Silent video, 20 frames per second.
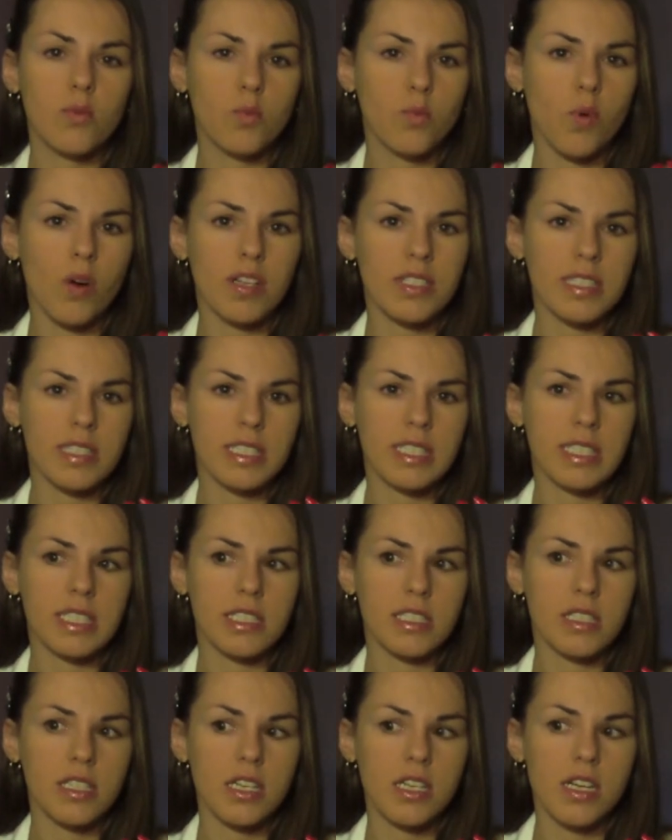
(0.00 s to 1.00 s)

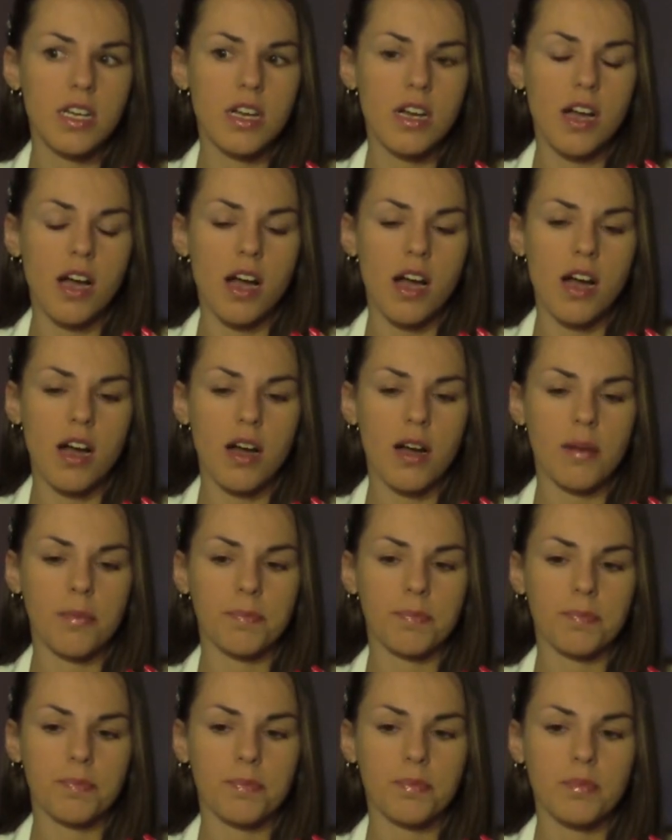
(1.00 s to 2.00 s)
wasn't,
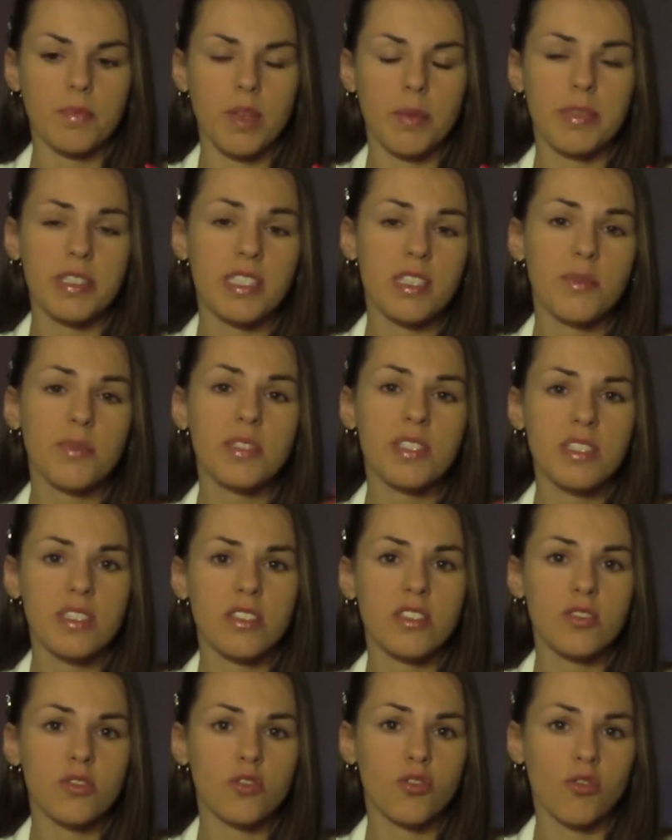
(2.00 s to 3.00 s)
my skin was
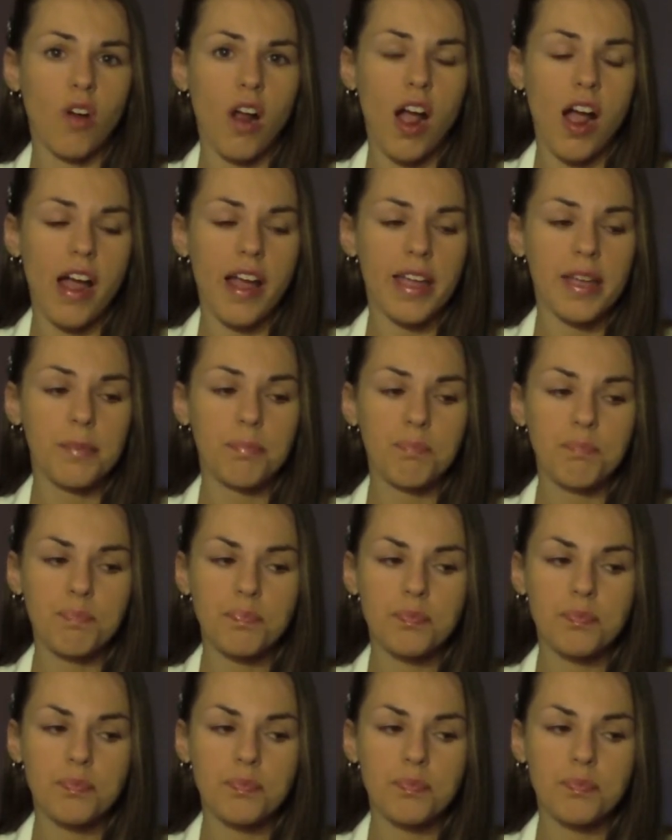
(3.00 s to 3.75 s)
still dry,